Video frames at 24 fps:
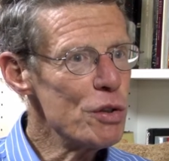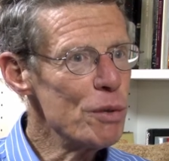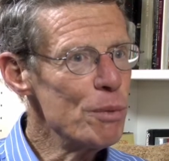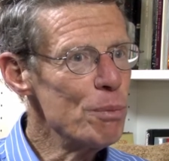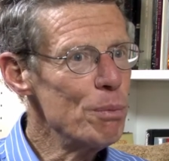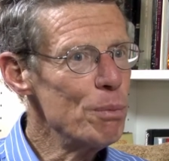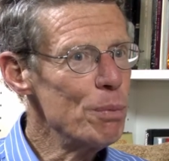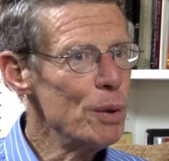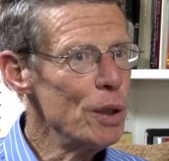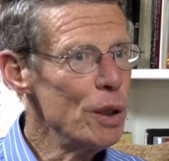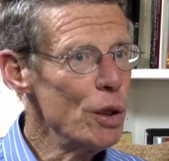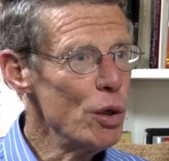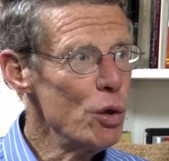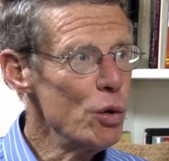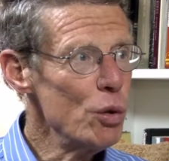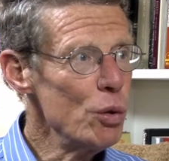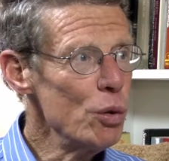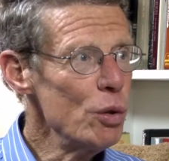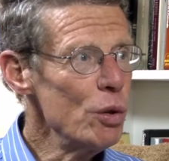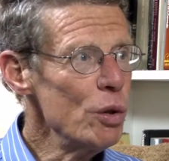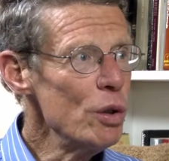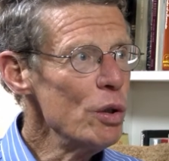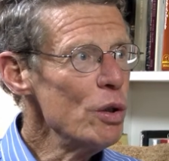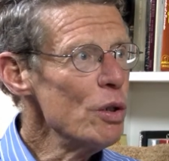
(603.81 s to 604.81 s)
to
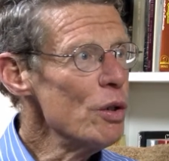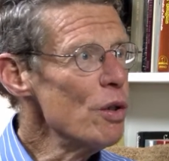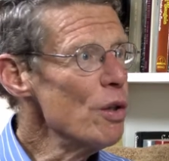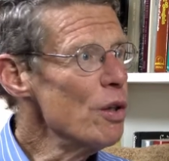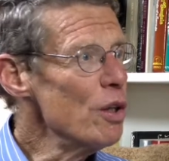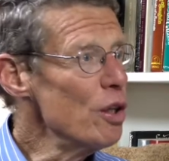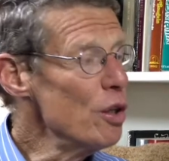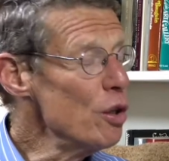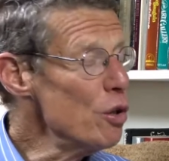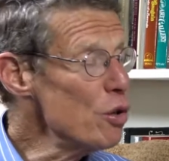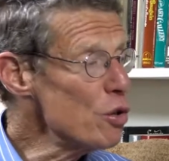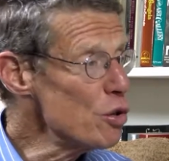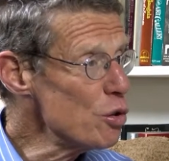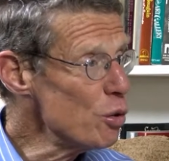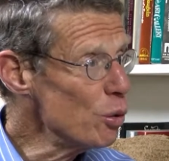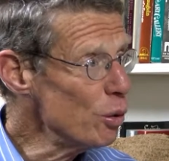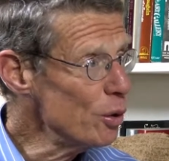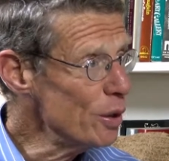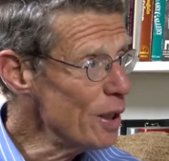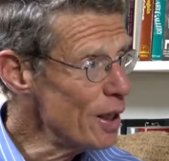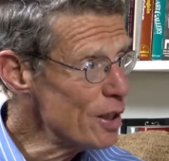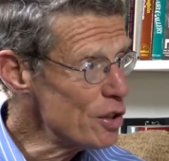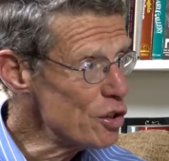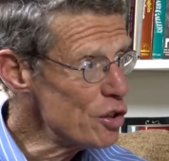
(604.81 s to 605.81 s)
below the
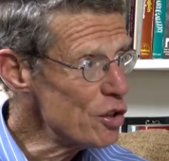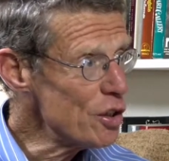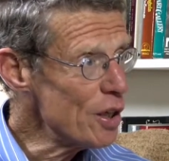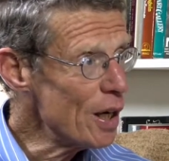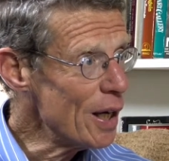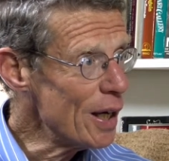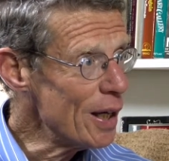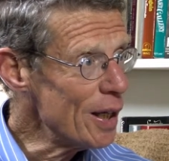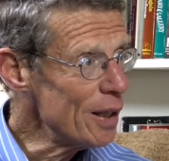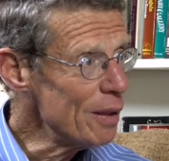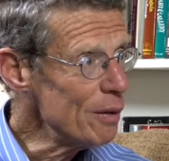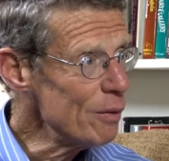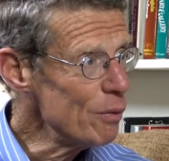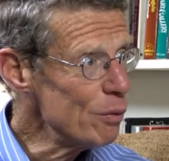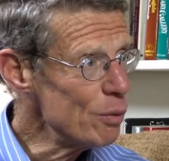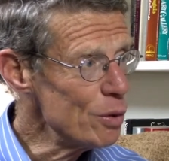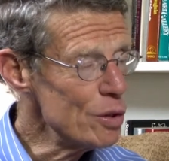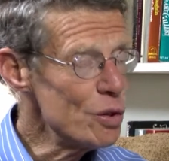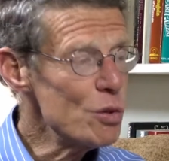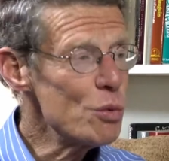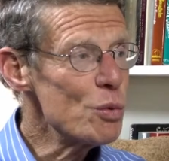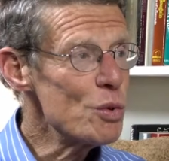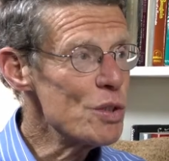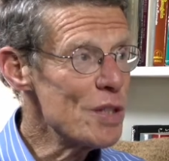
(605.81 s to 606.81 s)
usual Dutch diet,
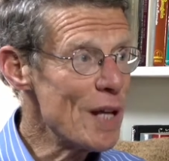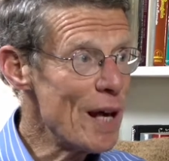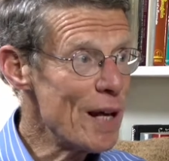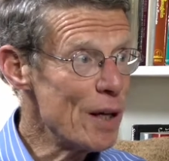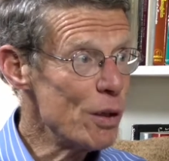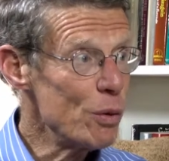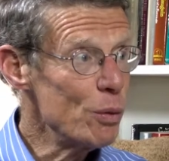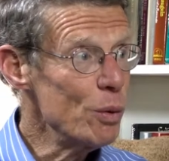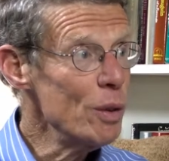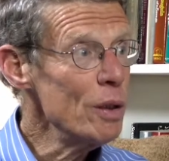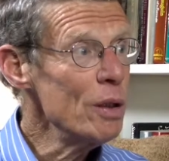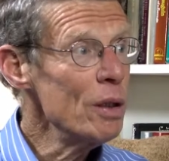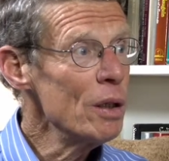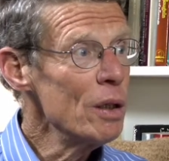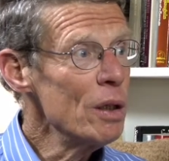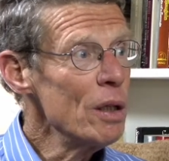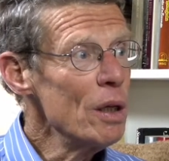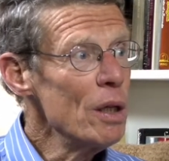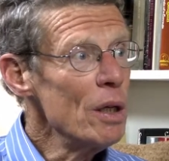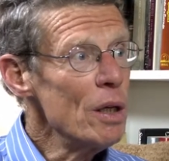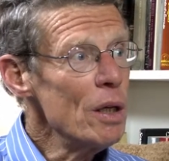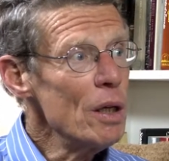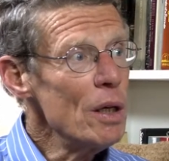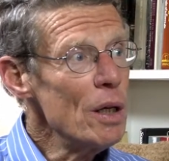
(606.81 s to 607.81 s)
which was adequate,
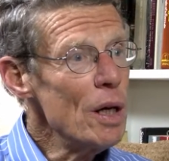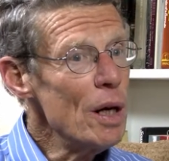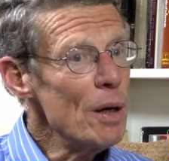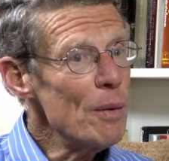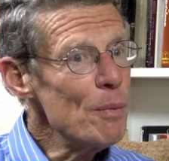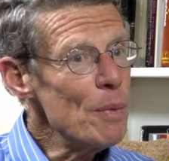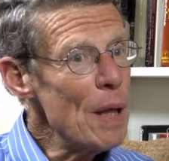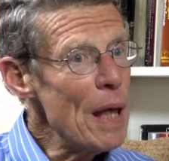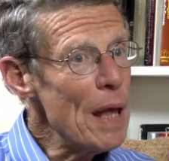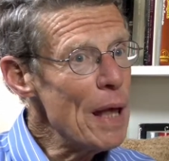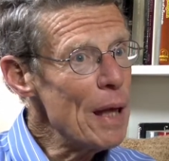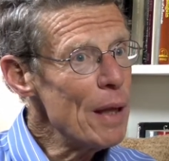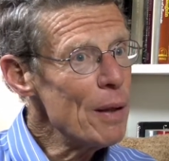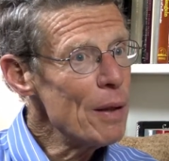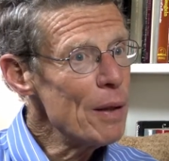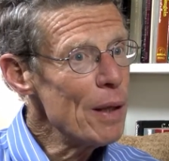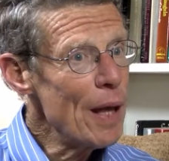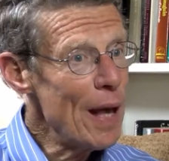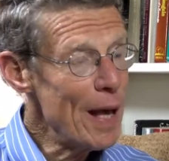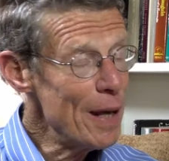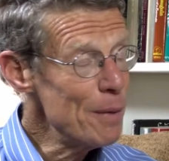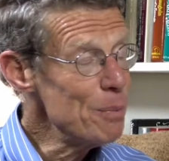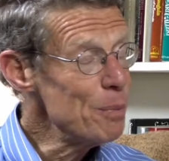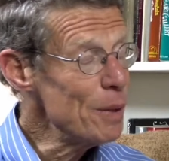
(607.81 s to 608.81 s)
um,
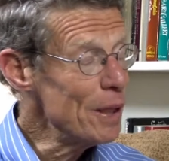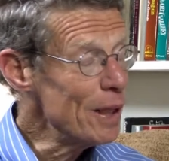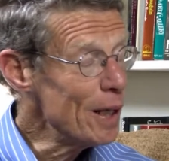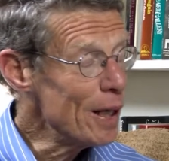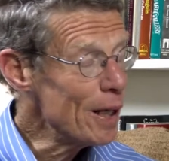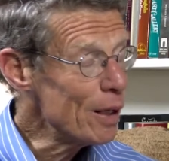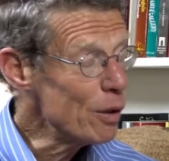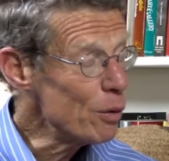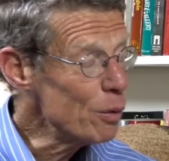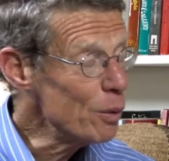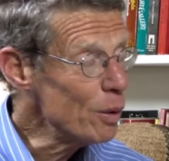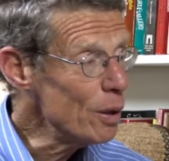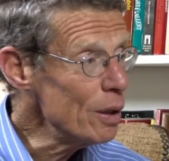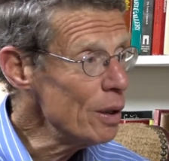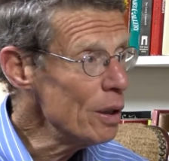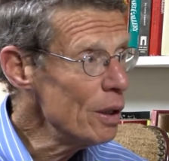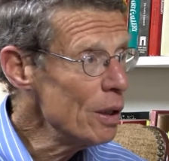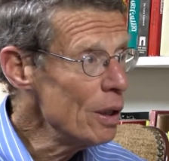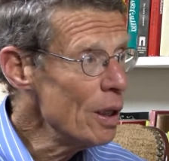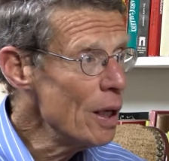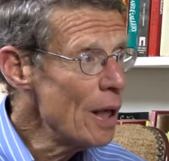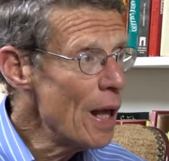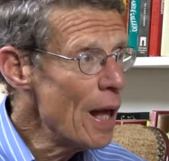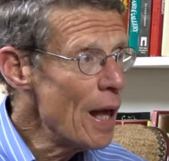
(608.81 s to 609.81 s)
had been adequate,
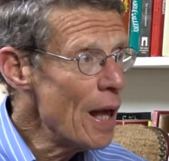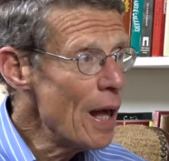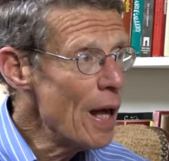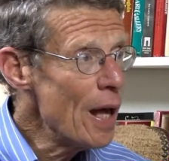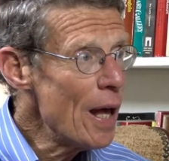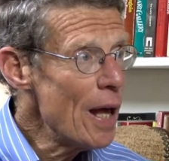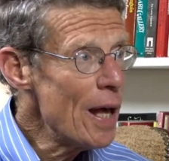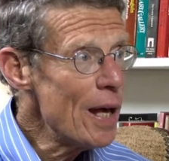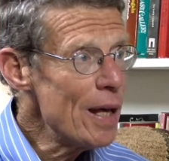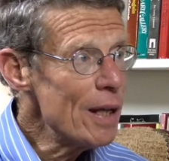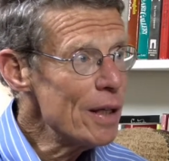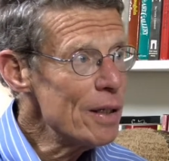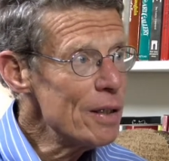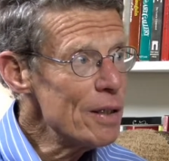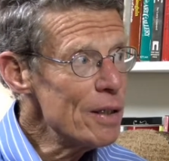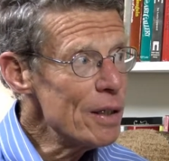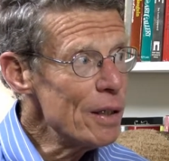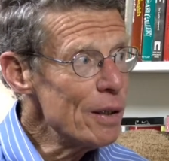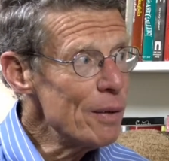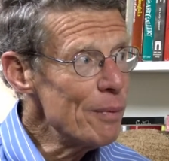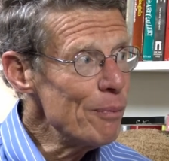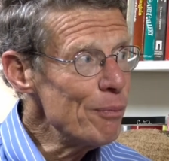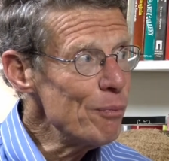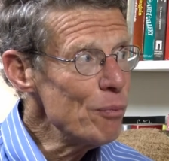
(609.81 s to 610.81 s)
and,
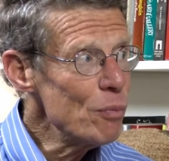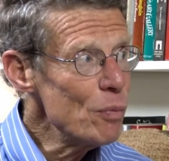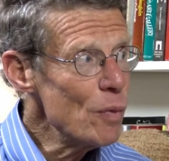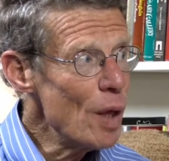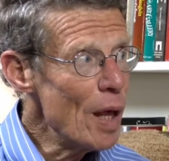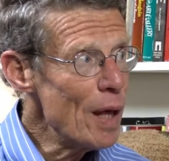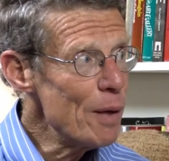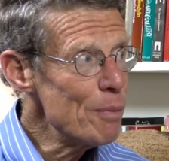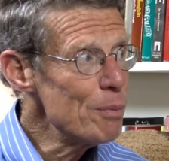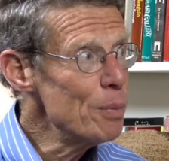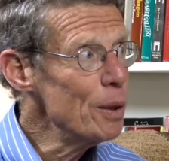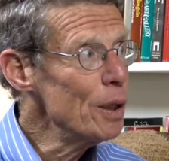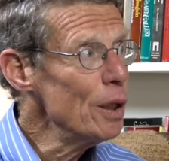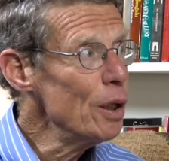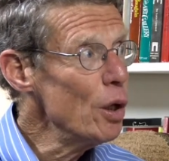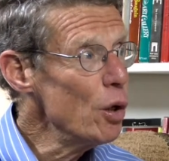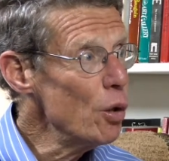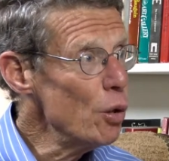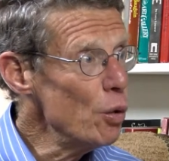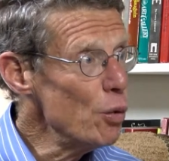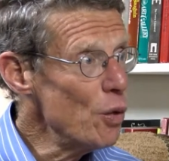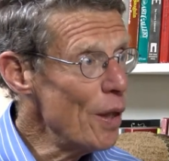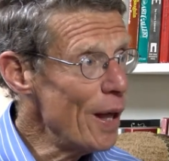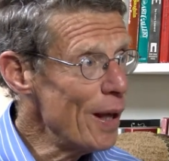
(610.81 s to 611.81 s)
um, and
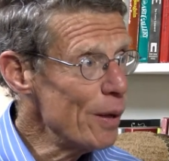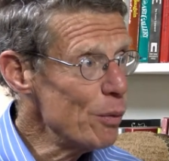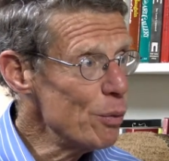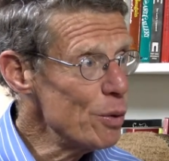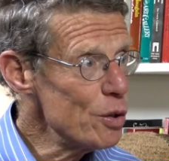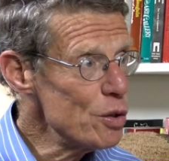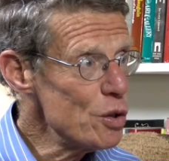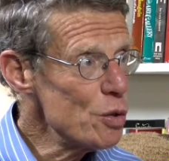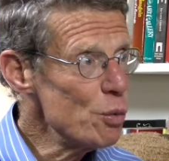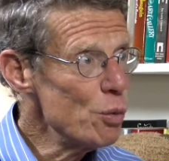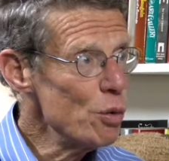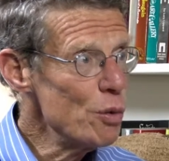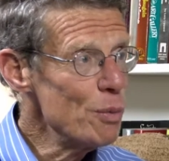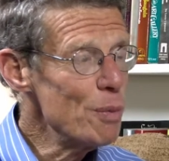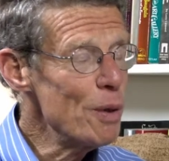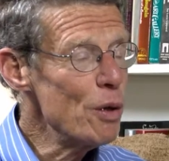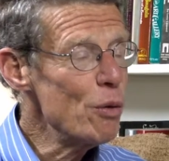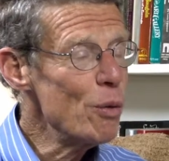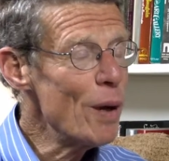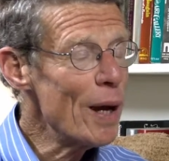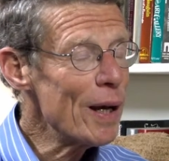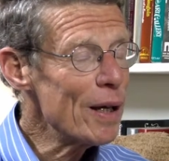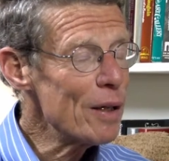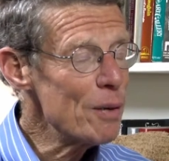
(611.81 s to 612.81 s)
below that which would be
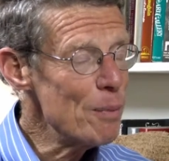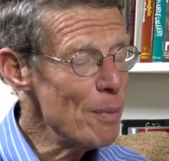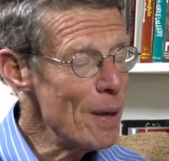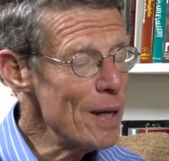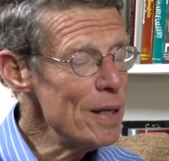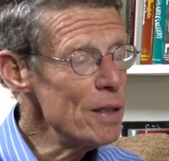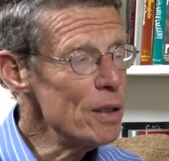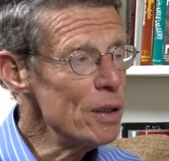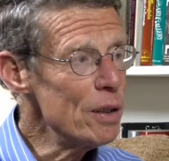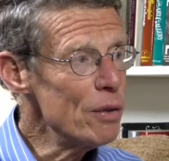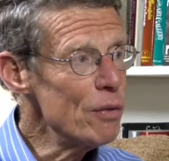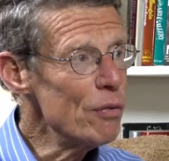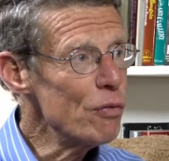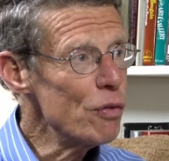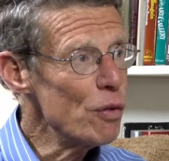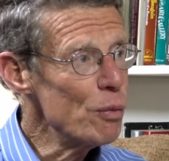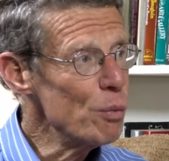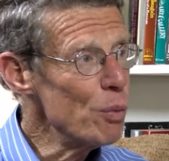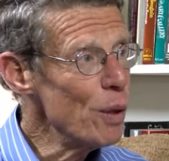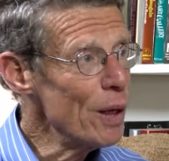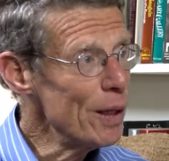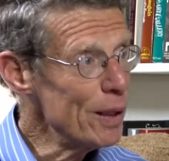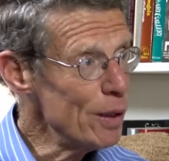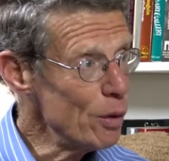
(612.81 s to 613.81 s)
recommended for
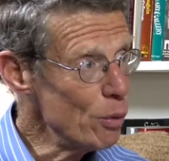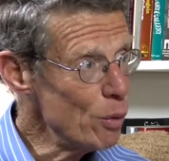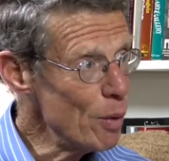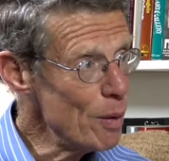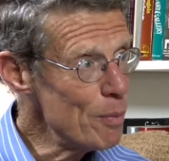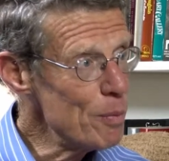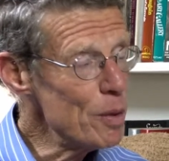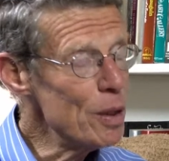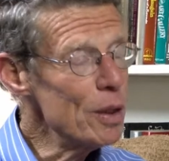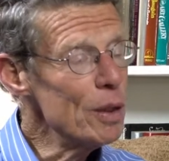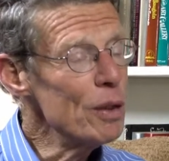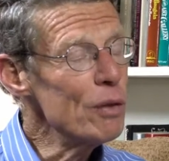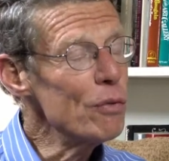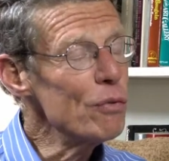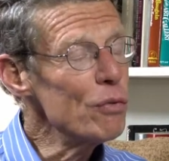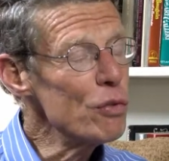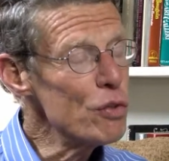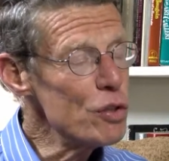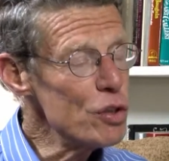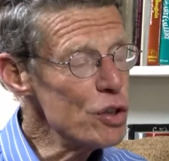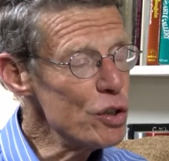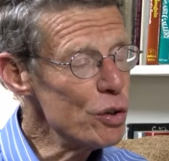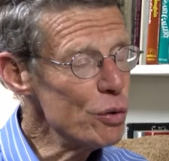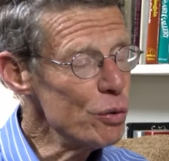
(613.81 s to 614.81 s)
pregnant women and
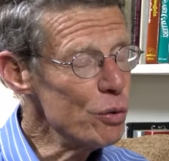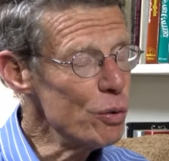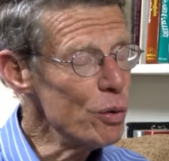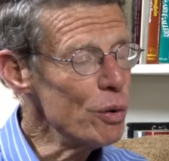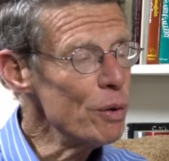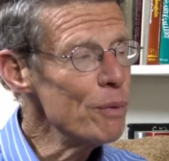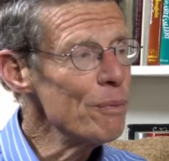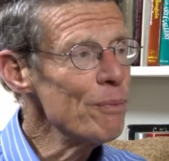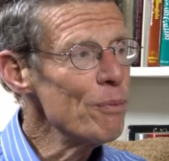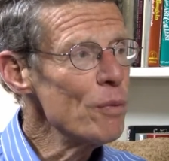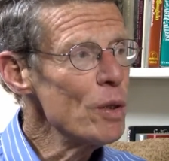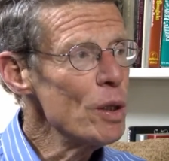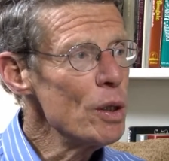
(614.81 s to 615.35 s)
for children.